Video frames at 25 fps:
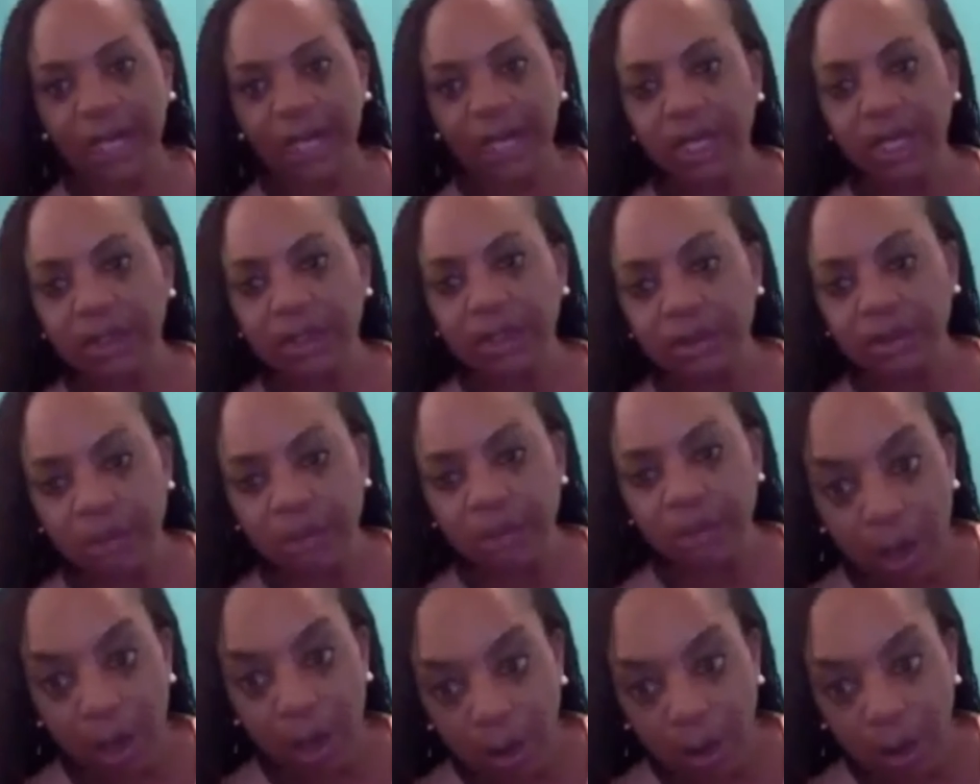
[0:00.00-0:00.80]
or
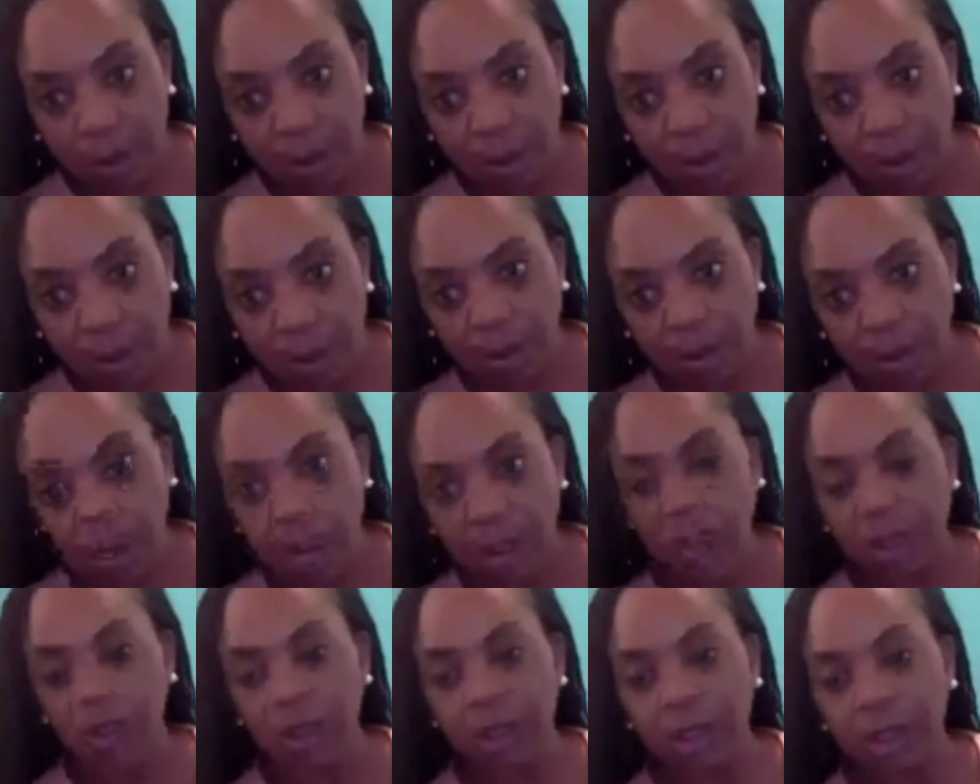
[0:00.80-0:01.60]
any
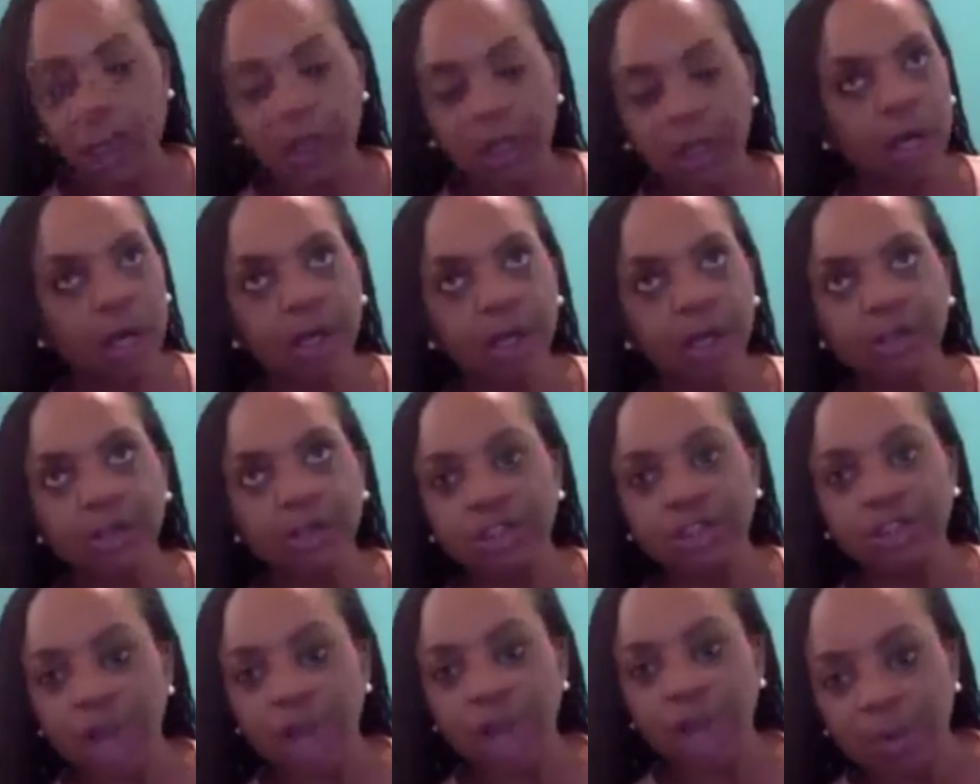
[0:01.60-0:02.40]
dull,
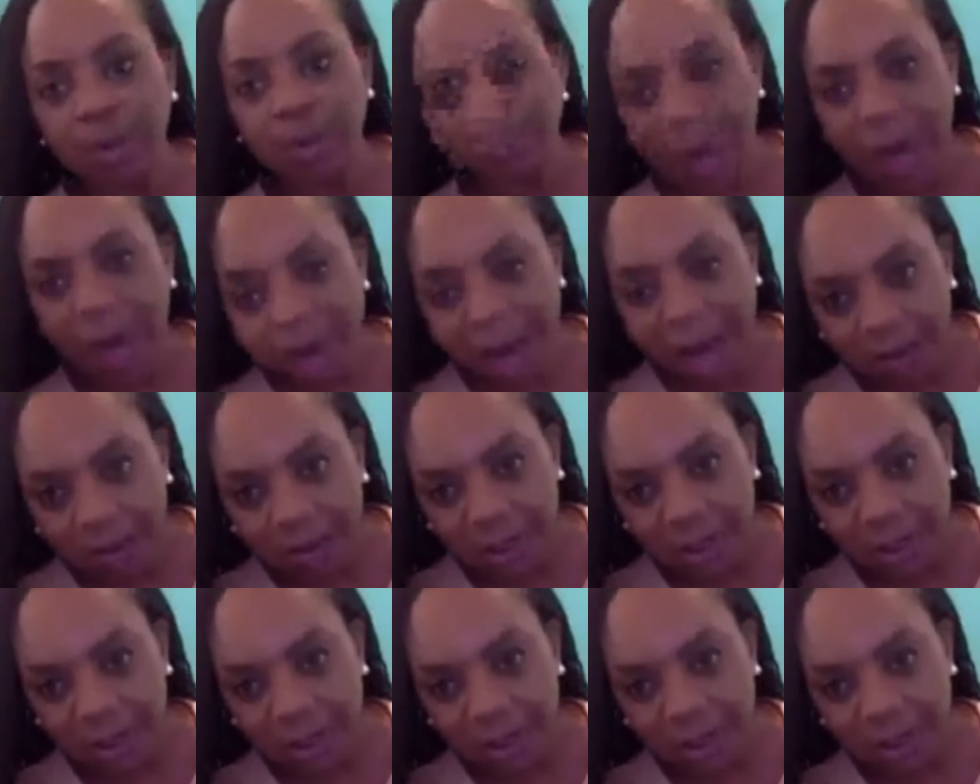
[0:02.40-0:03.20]
uh,
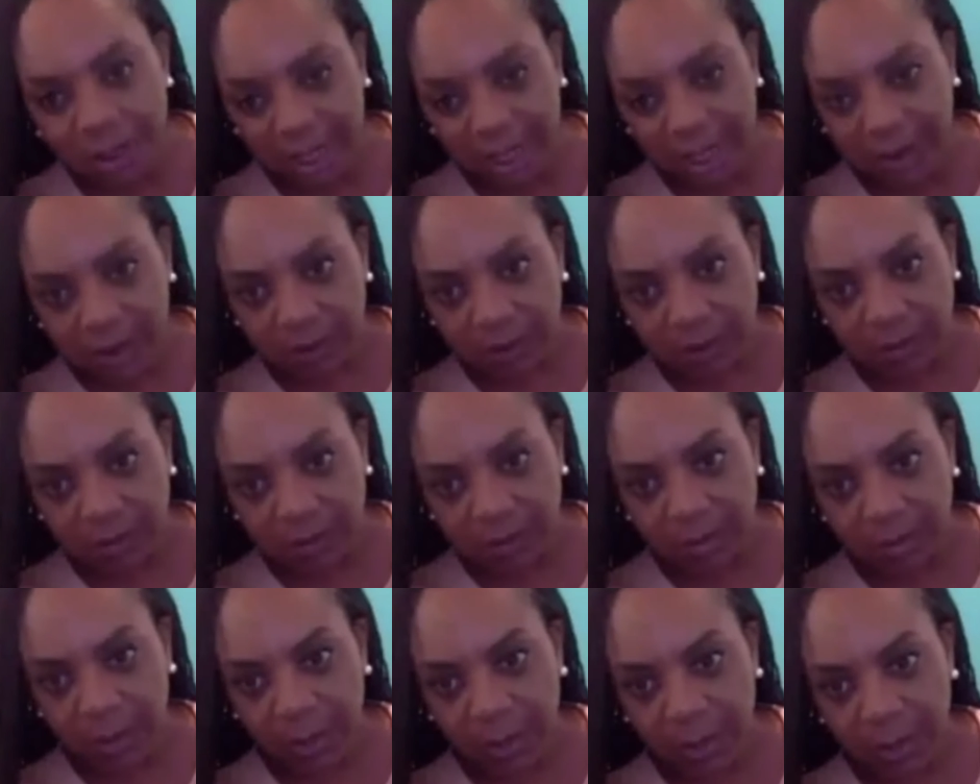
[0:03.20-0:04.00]
sharp
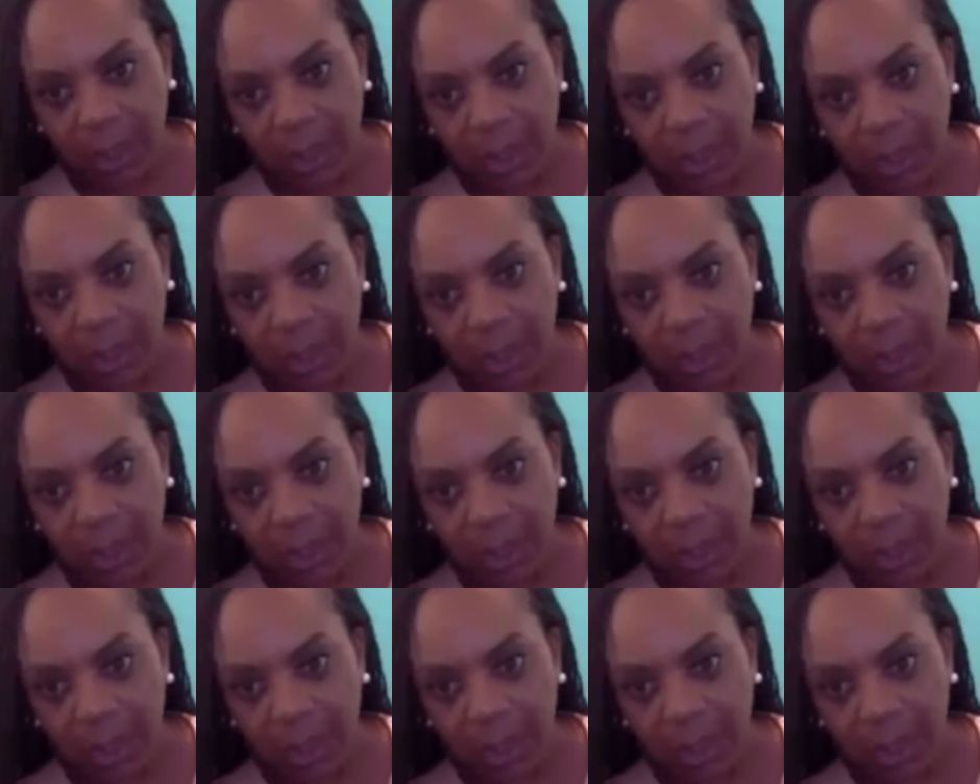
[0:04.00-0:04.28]
object,